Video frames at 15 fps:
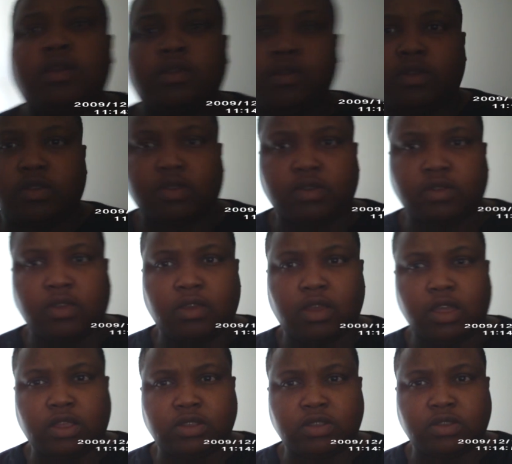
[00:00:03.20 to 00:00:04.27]
to adjust to see
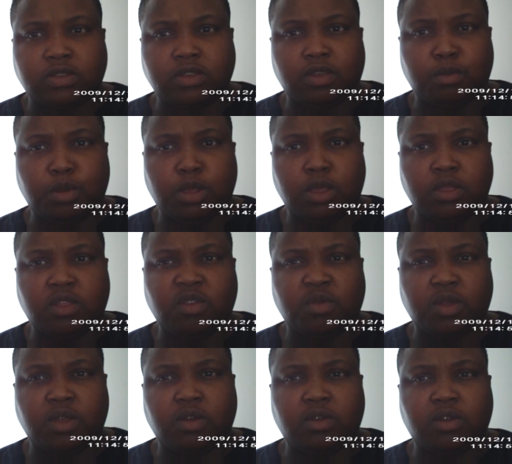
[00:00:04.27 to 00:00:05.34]
you guys can see me. There
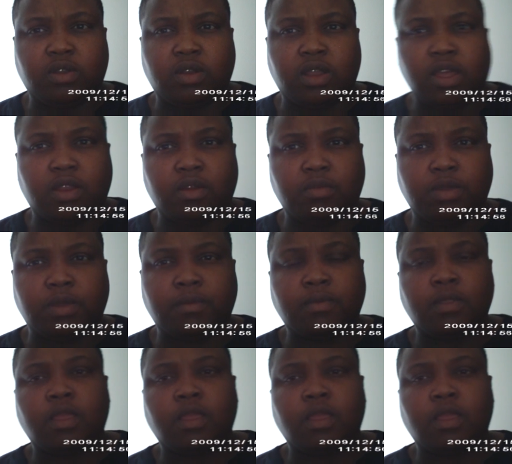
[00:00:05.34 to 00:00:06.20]
we go, a little light on me.